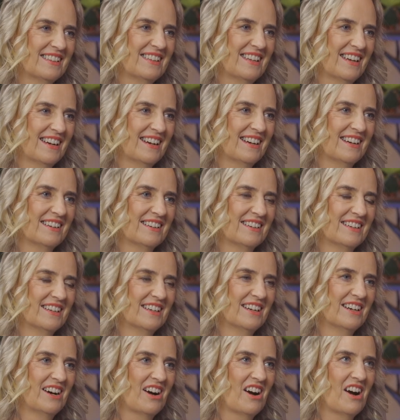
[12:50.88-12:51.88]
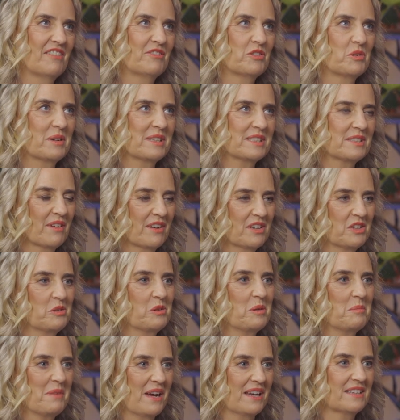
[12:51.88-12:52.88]
Yeah. I've always found you
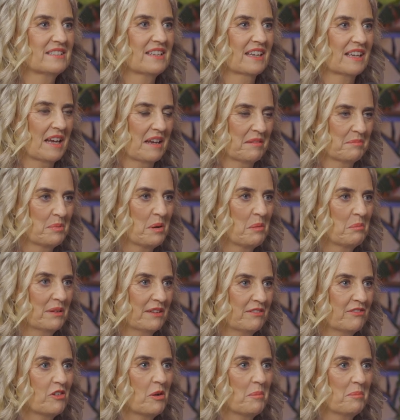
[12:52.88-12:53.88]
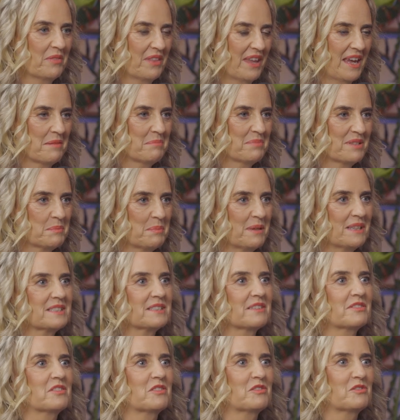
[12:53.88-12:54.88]
amazing, and probably from that
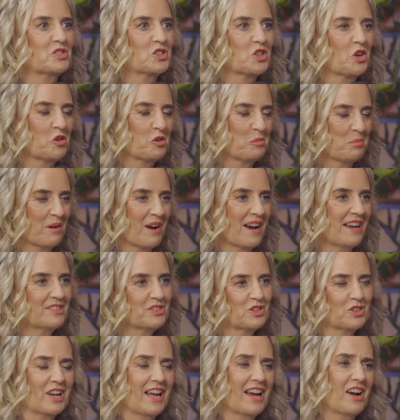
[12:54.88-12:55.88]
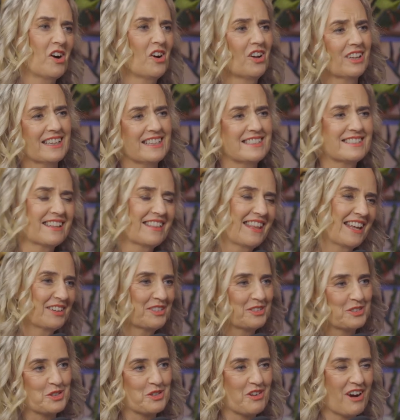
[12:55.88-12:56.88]
perspective of show praise, you're like, oh, Lisa, that
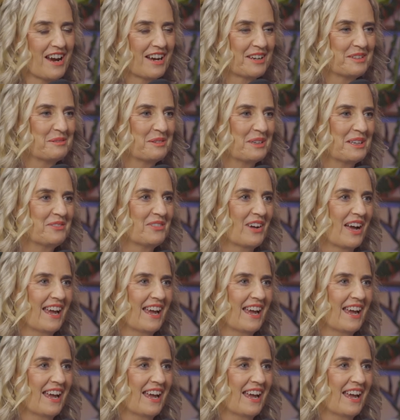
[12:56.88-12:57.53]
looks great or whatever.